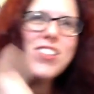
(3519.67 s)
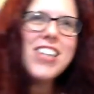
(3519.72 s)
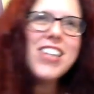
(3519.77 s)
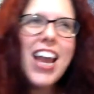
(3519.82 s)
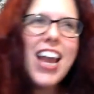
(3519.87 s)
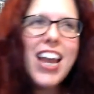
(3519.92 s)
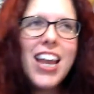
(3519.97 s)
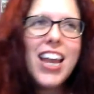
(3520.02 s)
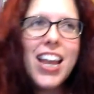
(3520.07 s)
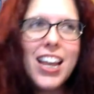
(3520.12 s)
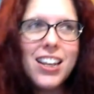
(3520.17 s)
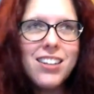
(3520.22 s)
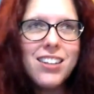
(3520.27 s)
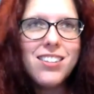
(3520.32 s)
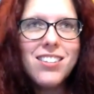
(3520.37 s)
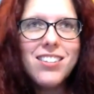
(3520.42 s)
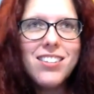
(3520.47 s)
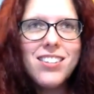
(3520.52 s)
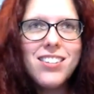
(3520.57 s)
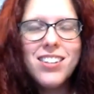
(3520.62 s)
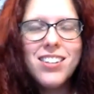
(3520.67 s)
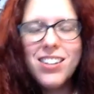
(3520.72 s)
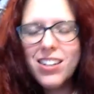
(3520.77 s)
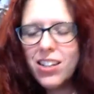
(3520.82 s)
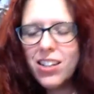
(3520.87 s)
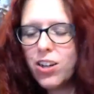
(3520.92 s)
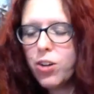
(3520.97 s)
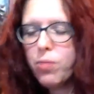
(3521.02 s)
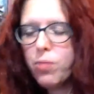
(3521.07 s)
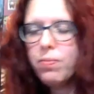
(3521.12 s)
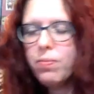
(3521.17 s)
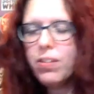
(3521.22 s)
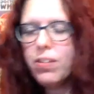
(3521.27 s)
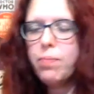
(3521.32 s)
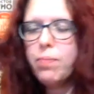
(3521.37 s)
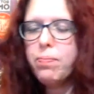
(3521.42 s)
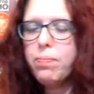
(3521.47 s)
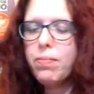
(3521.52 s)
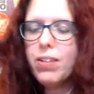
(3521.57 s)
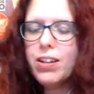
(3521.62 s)
taste your
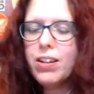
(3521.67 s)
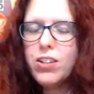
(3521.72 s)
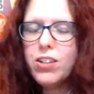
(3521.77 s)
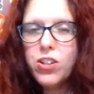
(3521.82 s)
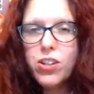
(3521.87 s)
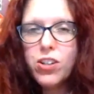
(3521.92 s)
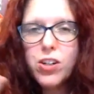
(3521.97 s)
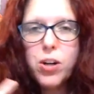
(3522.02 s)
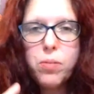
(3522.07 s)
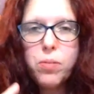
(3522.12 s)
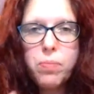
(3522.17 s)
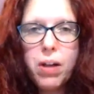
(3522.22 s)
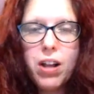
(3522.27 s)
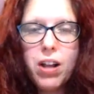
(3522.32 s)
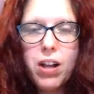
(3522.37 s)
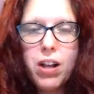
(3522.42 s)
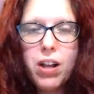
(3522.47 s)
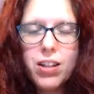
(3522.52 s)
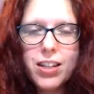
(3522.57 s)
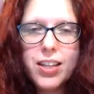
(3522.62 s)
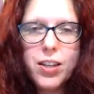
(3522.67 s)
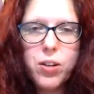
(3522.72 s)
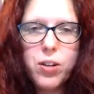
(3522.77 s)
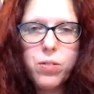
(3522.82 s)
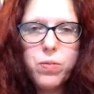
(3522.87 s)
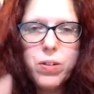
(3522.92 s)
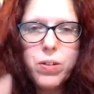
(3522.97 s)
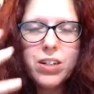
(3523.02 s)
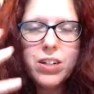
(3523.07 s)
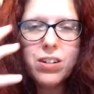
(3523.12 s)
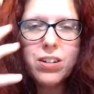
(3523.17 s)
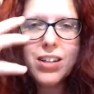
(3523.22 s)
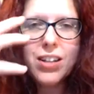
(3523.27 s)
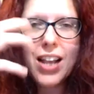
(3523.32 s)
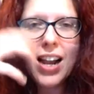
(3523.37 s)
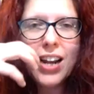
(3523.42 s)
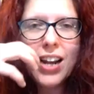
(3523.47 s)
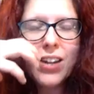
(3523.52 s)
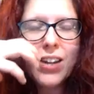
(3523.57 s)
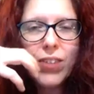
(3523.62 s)
a sugar molecule will
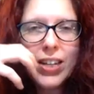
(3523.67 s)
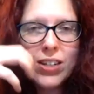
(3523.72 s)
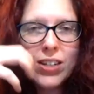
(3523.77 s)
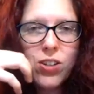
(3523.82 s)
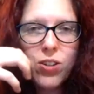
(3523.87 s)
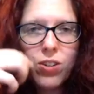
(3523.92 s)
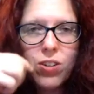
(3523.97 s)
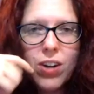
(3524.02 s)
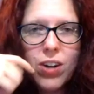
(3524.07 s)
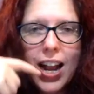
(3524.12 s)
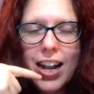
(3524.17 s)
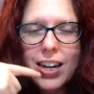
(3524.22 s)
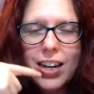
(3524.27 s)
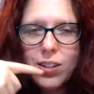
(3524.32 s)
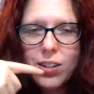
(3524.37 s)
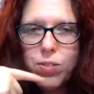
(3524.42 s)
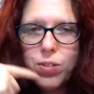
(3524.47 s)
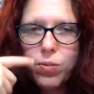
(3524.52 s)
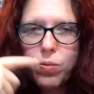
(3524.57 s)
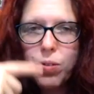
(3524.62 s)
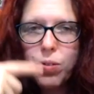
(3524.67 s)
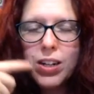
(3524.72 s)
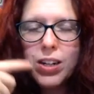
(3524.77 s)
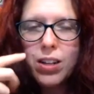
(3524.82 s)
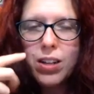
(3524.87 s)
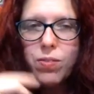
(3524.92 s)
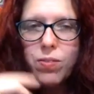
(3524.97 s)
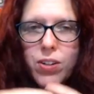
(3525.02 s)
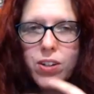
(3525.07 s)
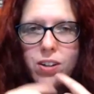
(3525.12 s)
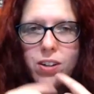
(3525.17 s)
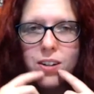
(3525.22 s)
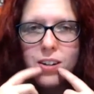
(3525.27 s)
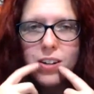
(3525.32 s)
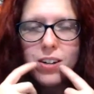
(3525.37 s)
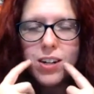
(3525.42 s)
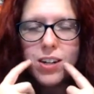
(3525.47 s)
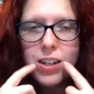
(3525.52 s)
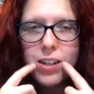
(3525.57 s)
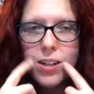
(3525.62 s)
kind of interact with one of
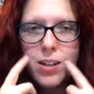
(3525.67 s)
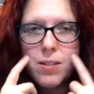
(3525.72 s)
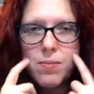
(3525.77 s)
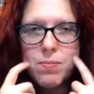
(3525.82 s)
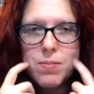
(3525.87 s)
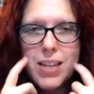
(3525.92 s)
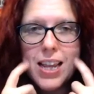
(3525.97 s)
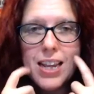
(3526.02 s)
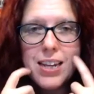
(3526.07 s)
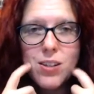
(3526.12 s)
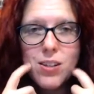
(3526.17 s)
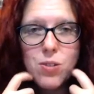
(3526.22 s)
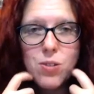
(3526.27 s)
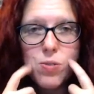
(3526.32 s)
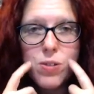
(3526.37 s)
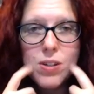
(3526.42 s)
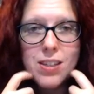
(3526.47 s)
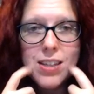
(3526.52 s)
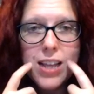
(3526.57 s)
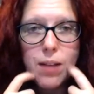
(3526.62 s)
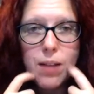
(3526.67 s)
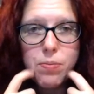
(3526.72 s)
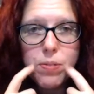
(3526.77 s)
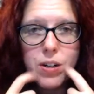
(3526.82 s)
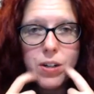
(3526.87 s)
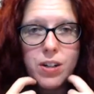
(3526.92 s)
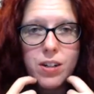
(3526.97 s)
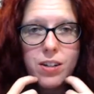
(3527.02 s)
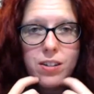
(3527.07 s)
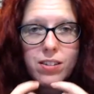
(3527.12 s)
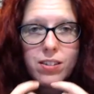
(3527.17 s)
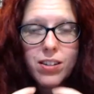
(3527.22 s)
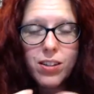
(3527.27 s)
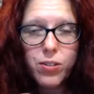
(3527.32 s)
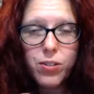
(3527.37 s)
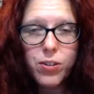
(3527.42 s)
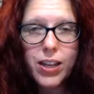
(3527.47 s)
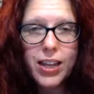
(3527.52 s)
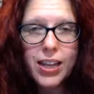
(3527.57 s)
your taste receptors. Okay.